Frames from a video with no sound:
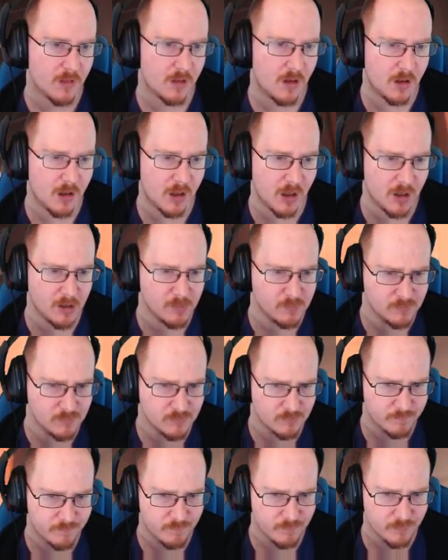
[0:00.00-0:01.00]

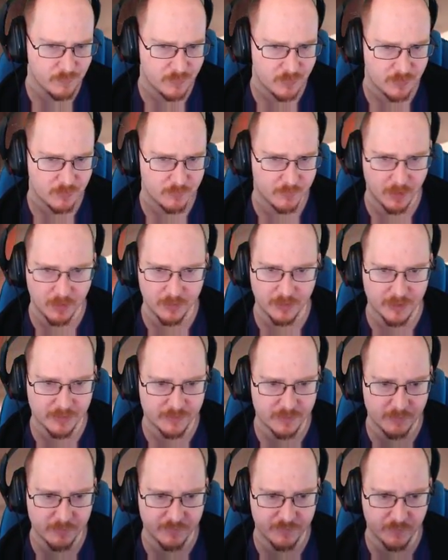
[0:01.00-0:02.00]
But like I
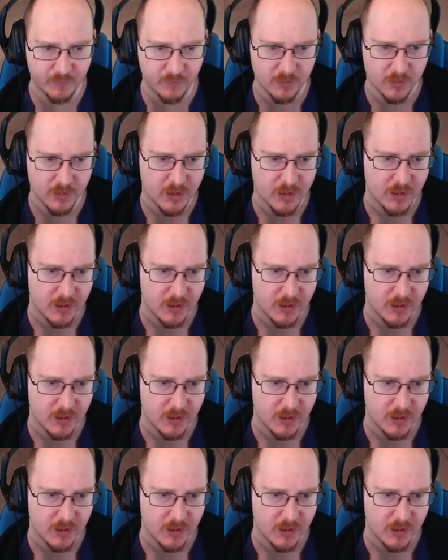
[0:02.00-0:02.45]
said before,